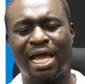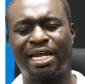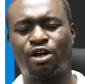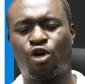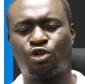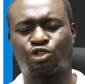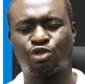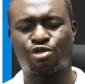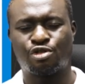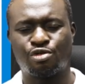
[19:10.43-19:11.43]
and
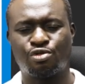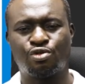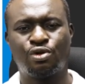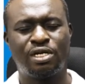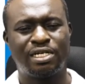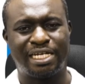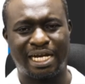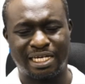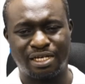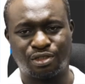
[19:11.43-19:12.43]
also through
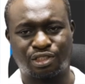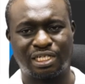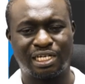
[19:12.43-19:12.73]
their gills.